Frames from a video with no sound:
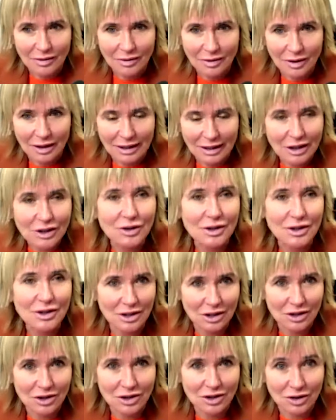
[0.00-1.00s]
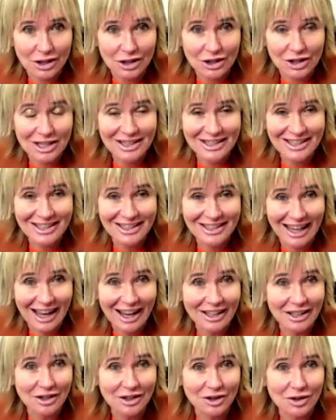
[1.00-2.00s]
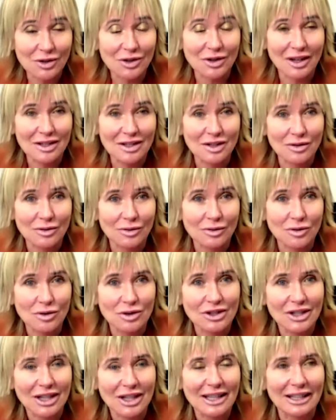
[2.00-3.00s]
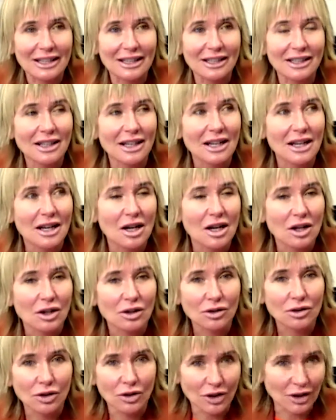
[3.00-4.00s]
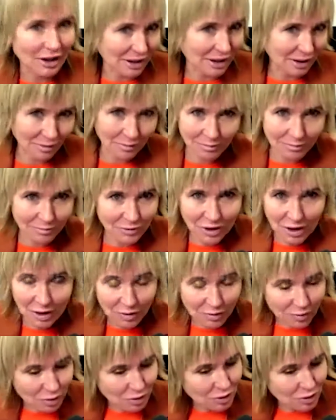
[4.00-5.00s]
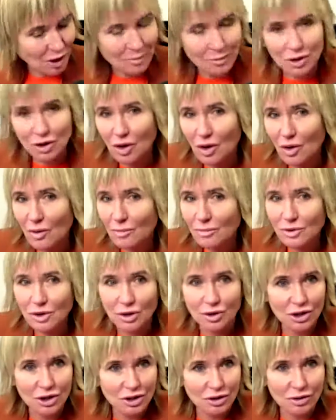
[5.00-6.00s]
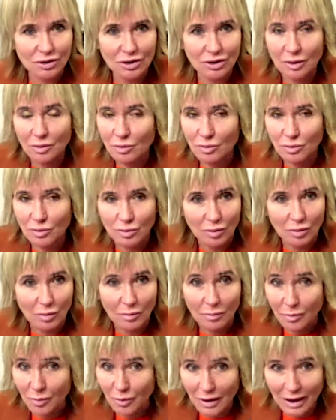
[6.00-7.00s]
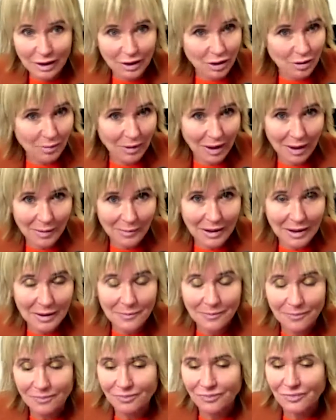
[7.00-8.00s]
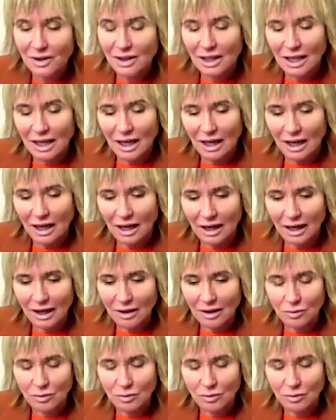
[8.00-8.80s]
an interesting story. She started in 2014 learning. She had a full-time job, two children, brand new baby, uh,